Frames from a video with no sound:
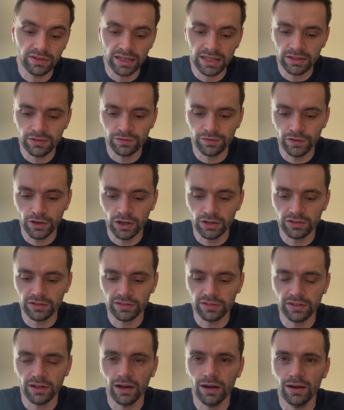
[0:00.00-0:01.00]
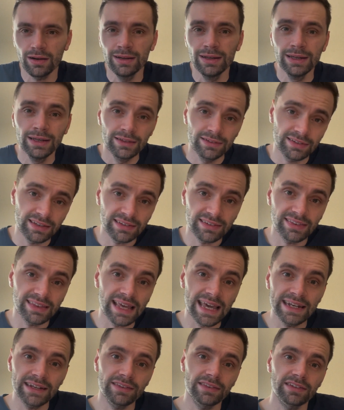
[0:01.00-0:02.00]
his first start since
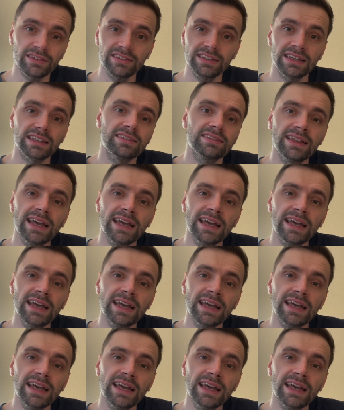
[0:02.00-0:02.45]
the end of the Six